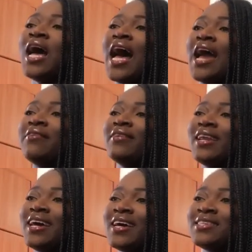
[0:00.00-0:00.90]
i
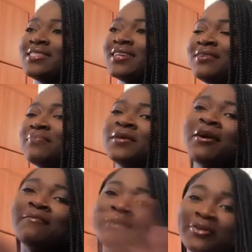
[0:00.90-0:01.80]
realized
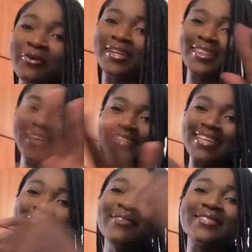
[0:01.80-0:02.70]
because you know the thing is i
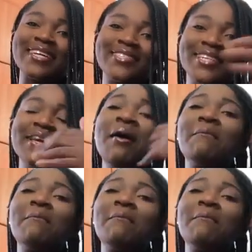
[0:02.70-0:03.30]
think it was actually